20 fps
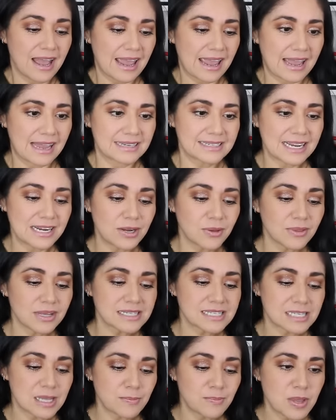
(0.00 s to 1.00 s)
And I know
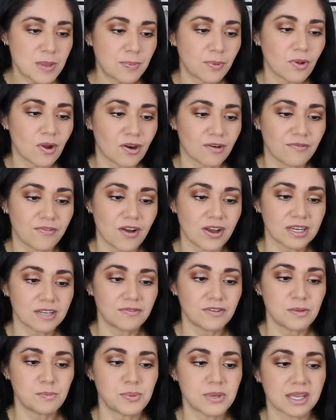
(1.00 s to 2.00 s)
that some people aren't fond
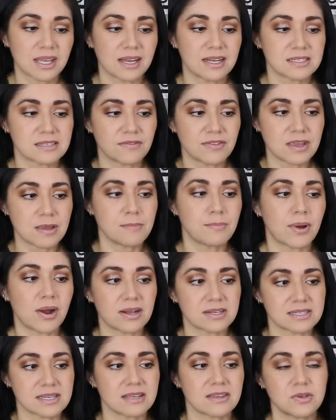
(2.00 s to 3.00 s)
of it because of the
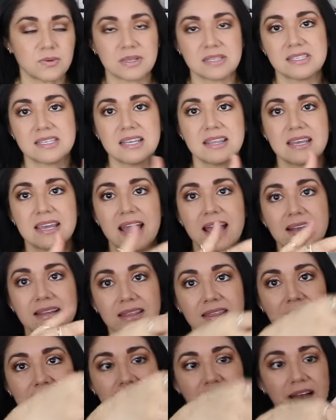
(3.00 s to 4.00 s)
embossing. You can see the,
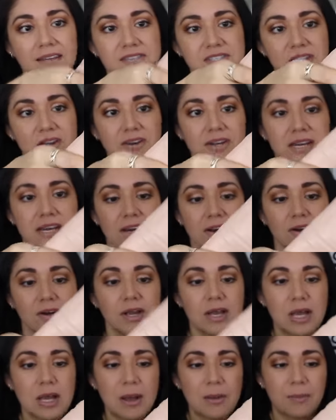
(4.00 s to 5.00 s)
the F's on here,
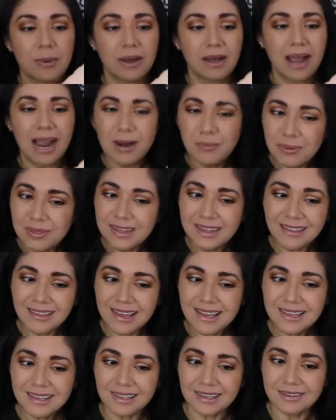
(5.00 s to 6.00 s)
but I really
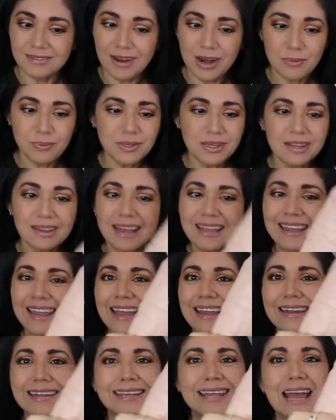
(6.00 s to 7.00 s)
like it. I really like it.
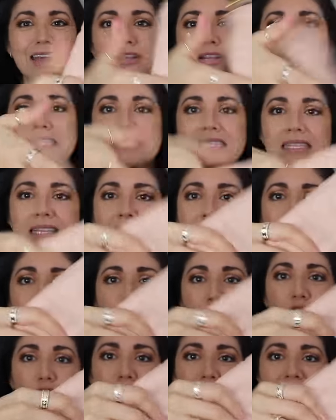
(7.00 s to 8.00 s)
And again, this leather,
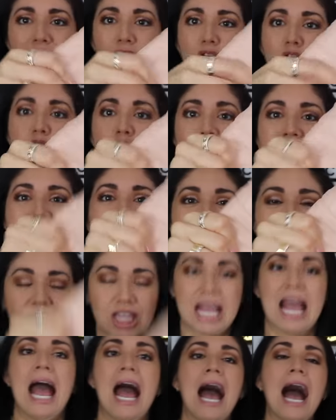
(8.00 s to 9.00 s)
look at, look at,
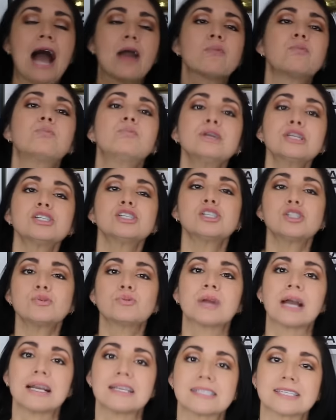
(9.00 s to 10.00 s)
I wish you
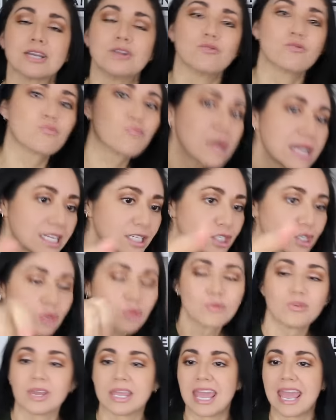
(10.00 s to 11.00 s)
guys can reach
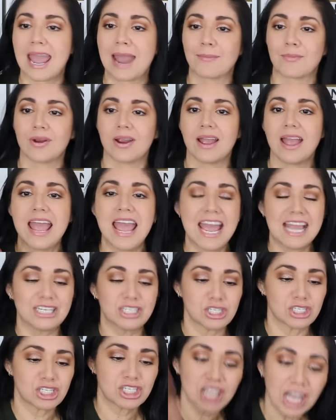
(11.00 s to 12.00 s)
through the camera and
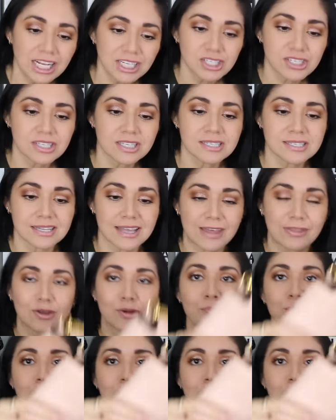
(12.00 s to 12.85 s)
just touch this leather